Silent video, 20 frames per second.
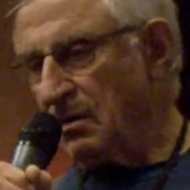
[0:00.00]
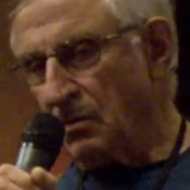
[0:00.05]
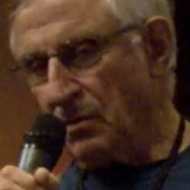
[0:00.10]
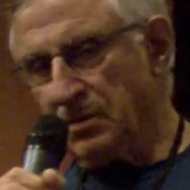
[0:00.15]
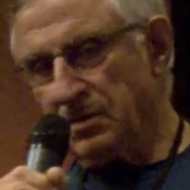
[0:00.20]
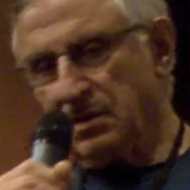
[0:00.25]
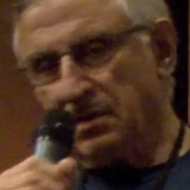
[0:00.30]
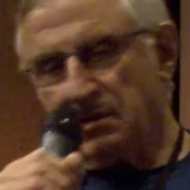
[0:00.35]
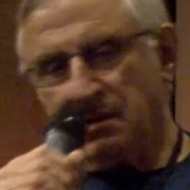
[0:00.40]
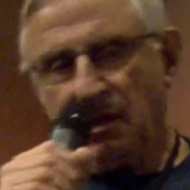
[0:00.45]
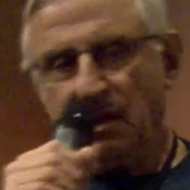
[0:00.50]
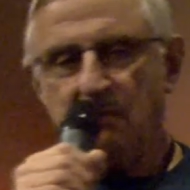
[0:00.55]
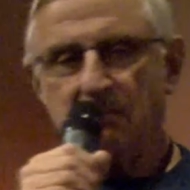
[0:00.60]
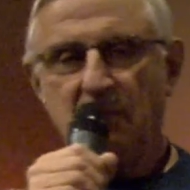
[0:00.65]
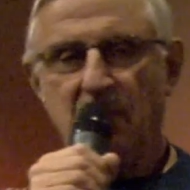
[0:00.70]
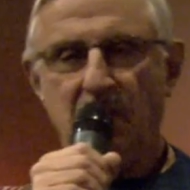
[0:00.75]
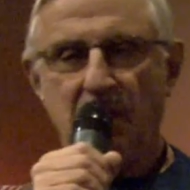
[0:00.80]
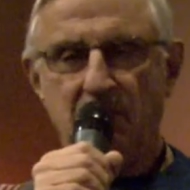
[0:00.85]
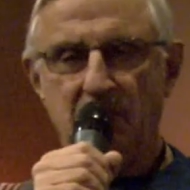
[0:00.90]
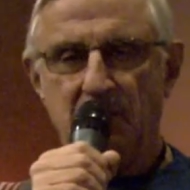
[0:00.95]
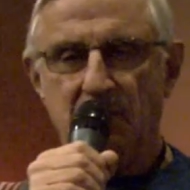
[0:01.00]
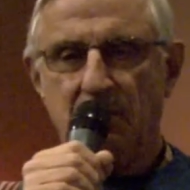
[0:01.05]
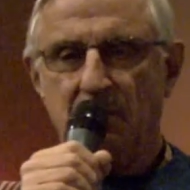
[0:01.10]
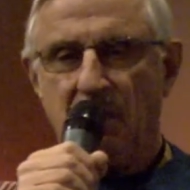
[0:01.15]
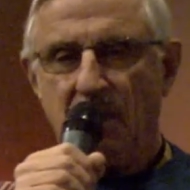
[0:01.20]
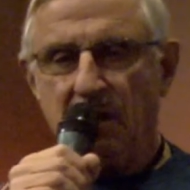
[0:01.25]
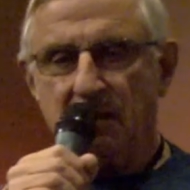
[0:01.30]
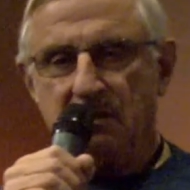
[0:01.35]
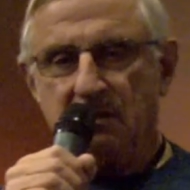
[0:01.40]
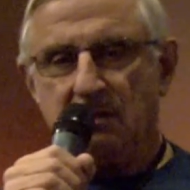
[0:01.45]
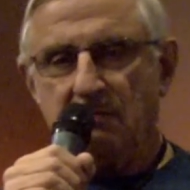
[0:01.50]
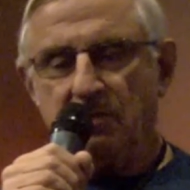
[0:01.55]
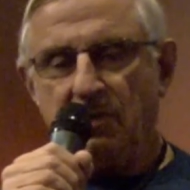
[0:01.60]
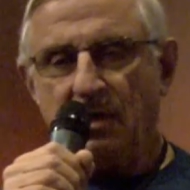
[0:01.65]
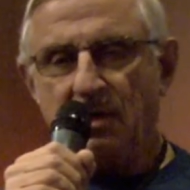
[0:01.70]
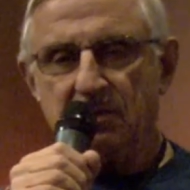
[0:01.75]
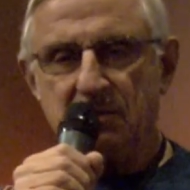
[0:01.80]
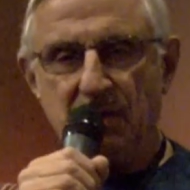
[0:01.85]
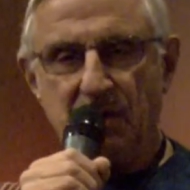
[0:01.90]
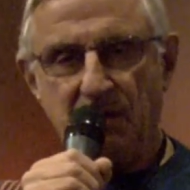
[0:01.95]
when the time came to end the
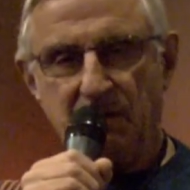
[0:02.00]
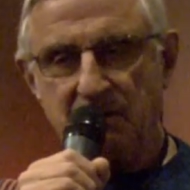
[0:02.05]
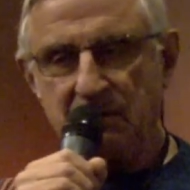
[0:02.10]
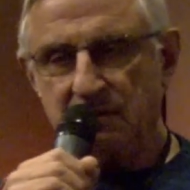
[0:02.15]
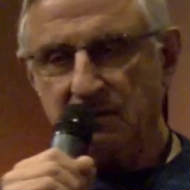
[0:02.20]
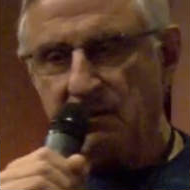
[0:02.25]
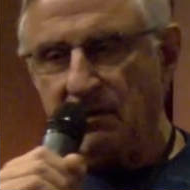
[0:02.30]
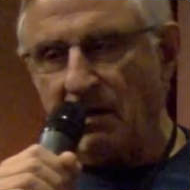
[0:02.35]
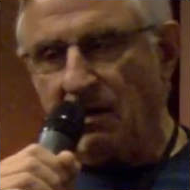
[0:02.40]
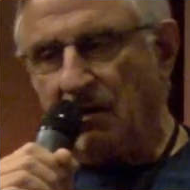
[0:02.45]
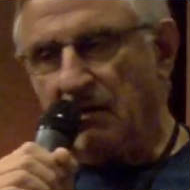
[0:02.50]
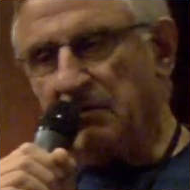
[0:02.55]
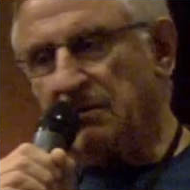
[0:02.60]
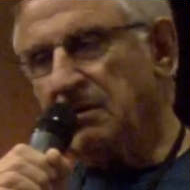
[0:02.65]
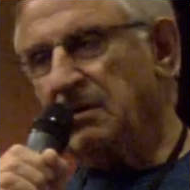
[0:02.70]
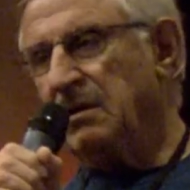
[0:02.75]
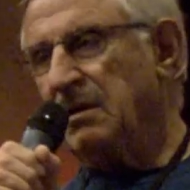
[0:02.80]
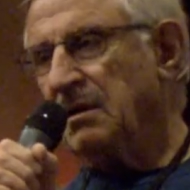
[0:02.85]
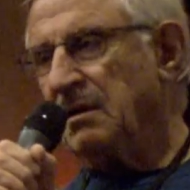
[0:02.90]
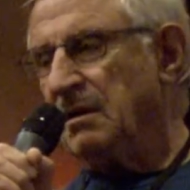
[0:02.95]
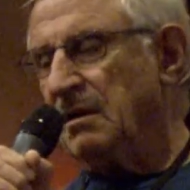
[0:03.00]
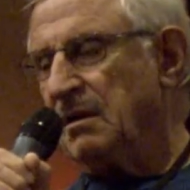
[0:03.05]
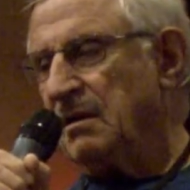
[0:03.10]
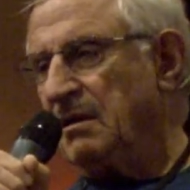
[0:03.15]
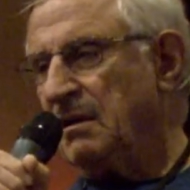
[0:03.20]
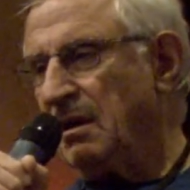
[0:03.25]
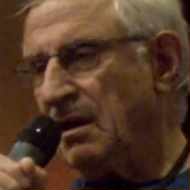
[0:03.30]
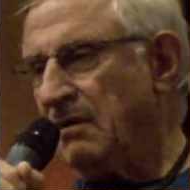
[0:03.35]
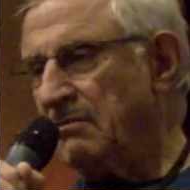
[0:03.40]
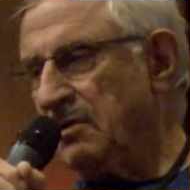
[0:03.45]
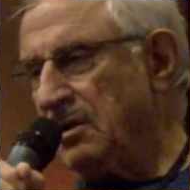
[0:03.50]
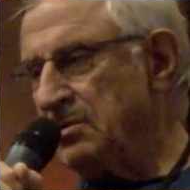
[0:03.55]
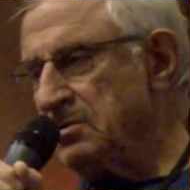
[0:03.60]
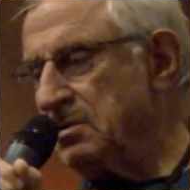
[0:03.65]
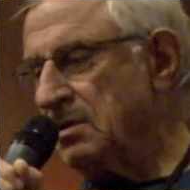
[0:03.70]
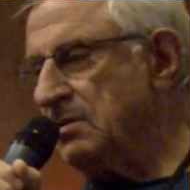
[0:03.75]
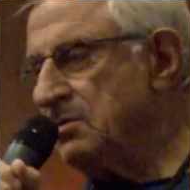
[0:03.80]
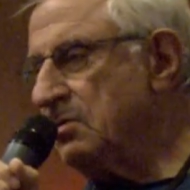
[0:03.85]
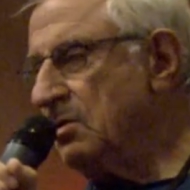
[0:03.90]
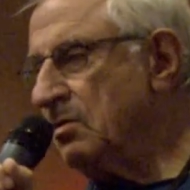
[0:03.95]
project, uh, I
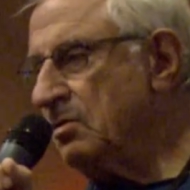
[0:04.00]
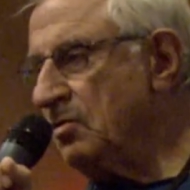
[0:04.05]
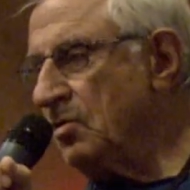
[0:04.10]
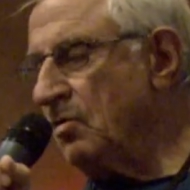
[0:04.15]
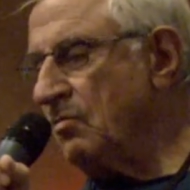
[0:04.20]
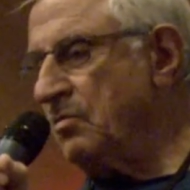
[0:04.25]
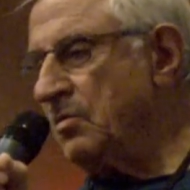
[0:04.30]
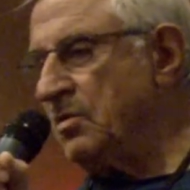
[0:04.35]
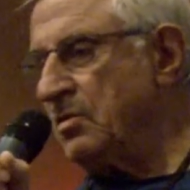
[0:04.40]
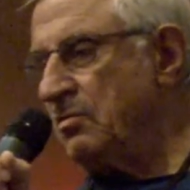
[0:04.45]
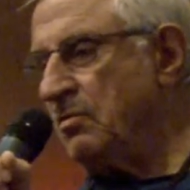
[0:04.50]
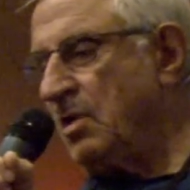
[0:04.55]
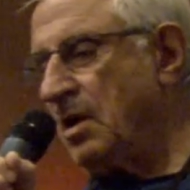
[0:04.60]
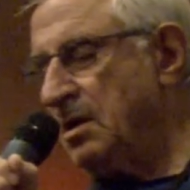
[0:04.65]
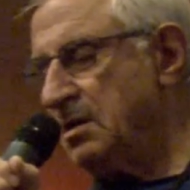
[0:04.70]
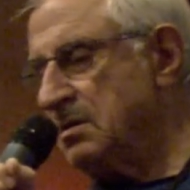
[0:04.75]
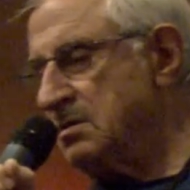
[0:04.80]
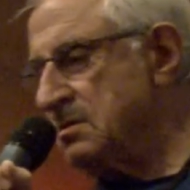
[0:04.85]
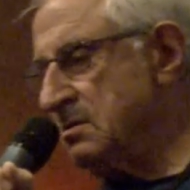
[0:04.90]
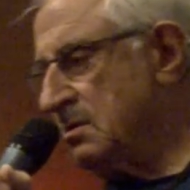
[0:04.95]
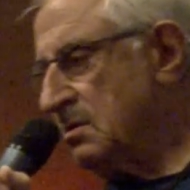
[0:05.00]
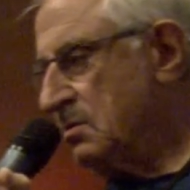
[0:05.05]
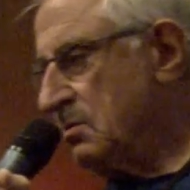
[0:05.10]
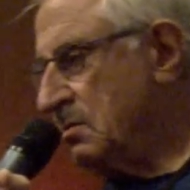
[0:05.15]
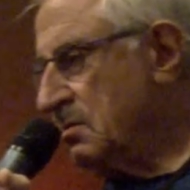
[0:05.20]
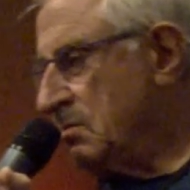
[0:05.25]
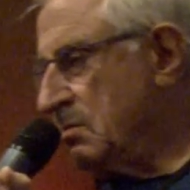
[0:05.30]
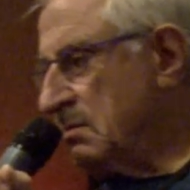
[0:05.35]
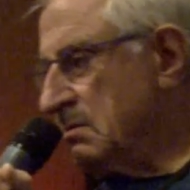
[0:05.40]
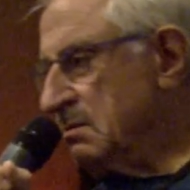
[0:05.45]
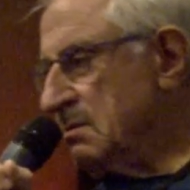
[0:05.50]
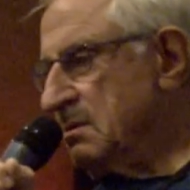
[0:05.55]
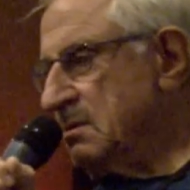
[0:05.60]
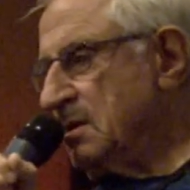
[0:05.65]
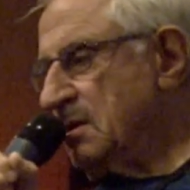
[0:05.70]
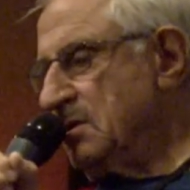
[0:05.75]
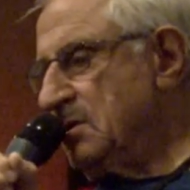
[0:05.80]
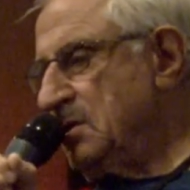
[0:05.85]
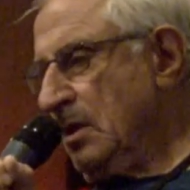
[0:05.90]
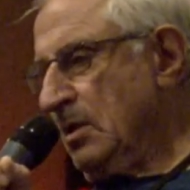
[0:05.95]
eventually turned over the rights to
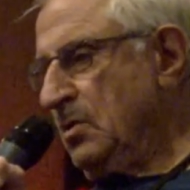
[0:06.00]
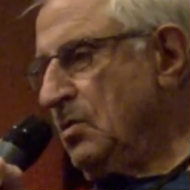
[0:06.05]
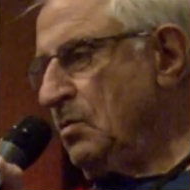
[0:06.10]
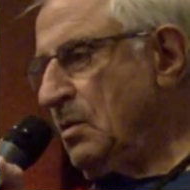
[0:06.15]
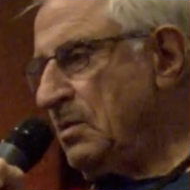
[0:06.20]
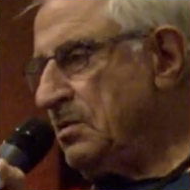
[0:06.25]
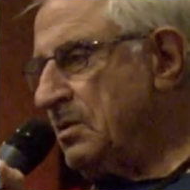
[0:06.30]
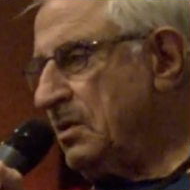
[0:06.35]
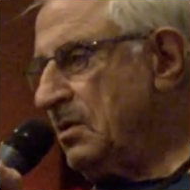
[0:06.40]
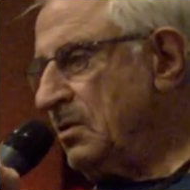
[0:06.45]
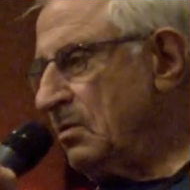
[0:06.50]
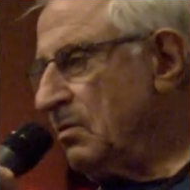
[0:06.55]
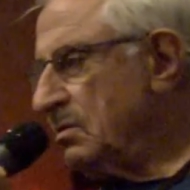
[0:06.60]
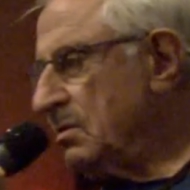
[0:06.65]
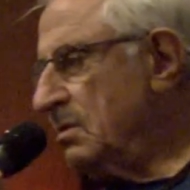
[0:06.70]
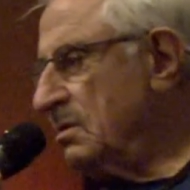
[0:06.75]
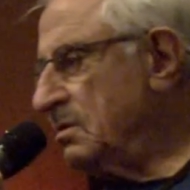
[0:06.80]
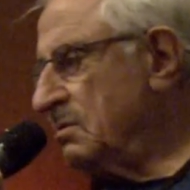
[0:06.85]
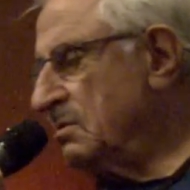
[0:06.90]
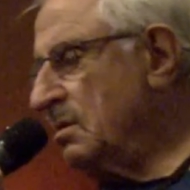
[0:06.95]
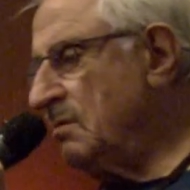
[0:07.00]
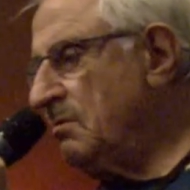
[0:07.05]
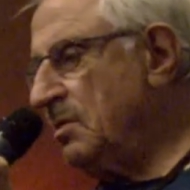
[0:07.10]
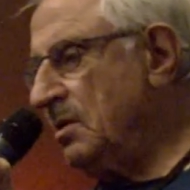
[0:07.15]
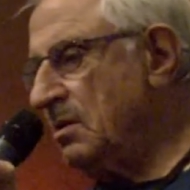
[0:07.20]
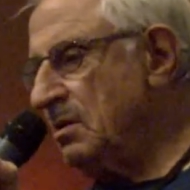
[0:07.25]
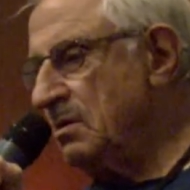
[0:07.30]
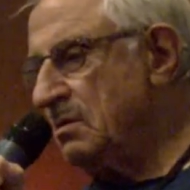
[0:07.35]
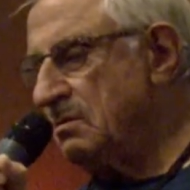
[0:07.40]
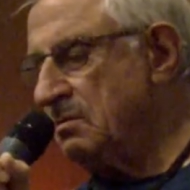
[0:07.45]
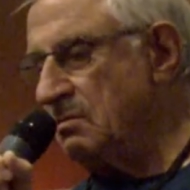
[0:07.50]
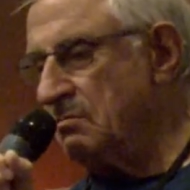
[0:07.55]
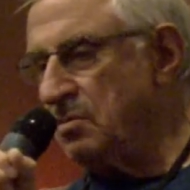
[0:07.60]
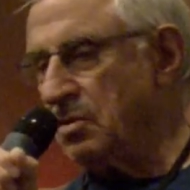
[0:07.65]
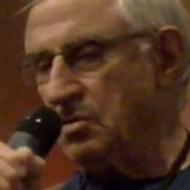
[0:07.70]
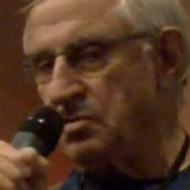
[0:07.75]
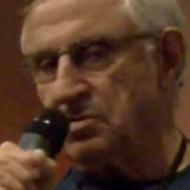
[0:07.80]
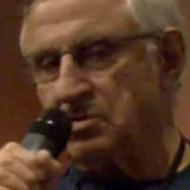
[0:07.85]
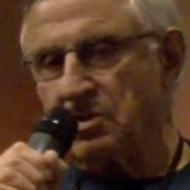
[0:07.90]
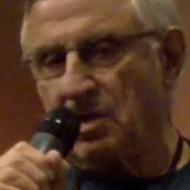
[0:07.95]
continue with it or to distribute it to
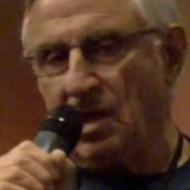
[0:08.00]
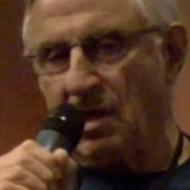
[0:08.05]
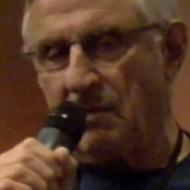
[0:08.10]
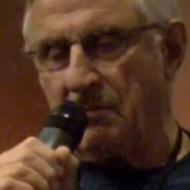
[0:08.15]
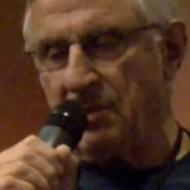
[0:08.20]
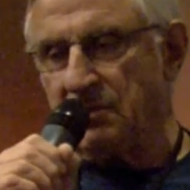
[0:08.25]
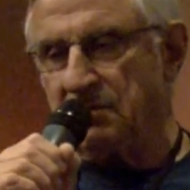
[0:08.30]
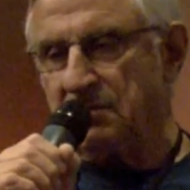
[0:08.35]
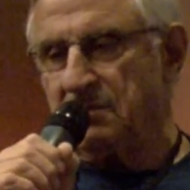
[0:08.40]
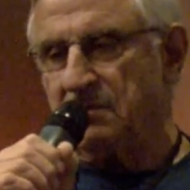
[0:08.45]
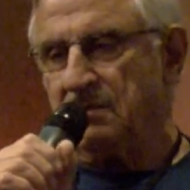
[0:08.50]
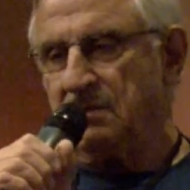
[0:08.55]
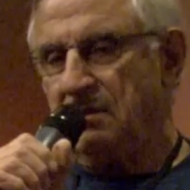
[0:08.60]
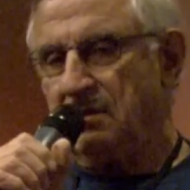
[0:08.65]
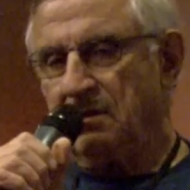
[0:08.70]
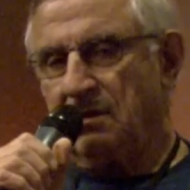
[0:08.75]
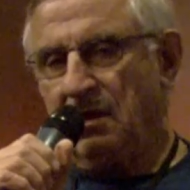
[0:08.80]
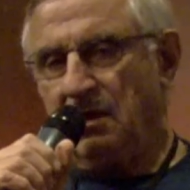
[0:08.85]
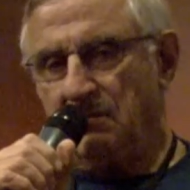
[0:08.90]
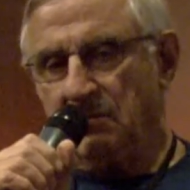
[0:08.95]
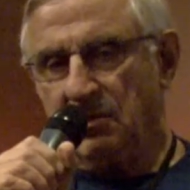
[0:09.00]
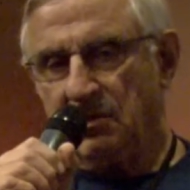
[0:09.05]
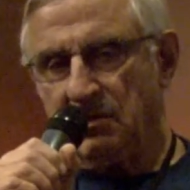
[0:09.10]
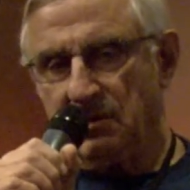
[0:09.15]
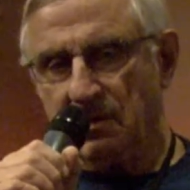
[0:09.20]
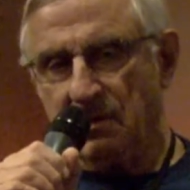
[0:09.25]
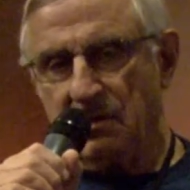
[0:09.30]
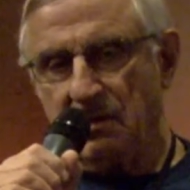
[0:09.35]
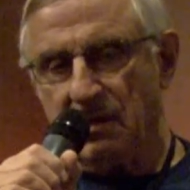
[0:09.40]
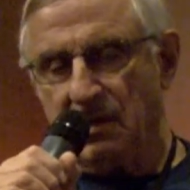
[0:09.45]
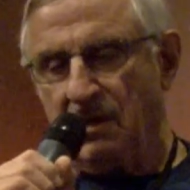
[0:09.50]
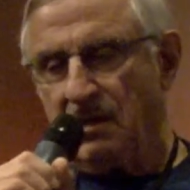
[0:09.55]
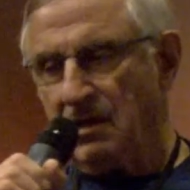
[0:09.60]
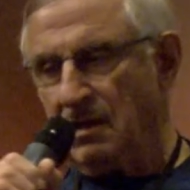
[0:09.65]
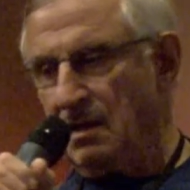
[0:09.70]
Bruce Thomas in Edmonton.